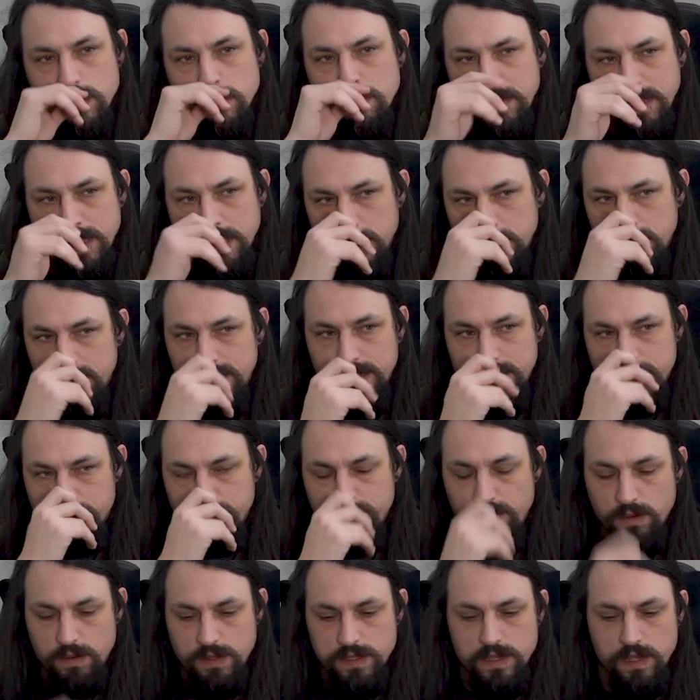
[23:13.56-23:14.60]
but let's
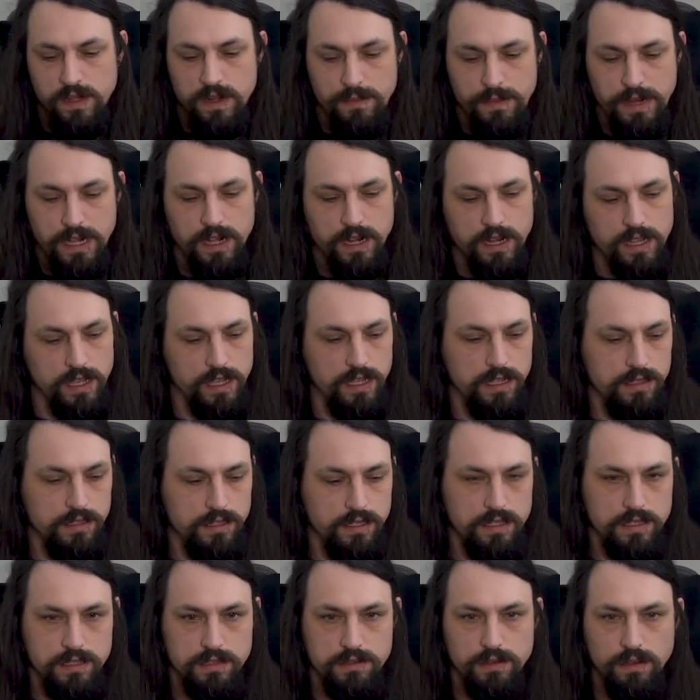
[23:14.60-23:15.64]
focus on America
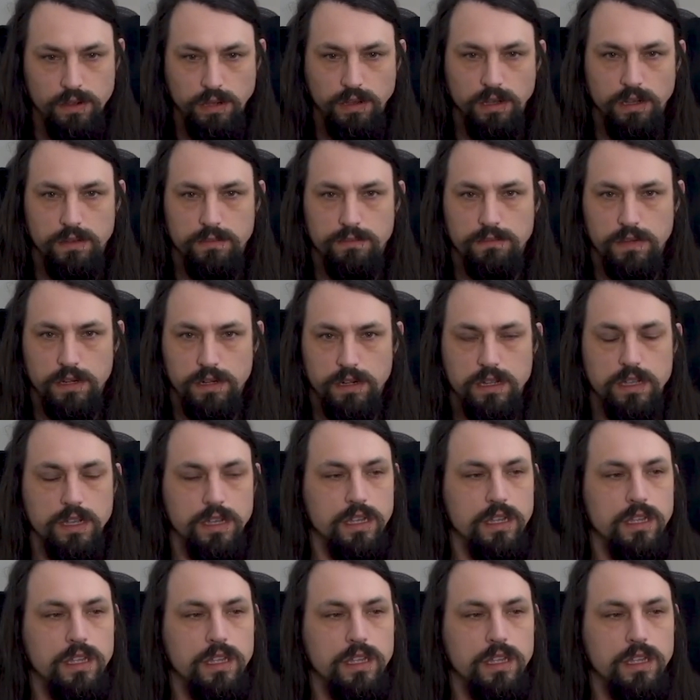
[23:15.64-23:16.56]
because America.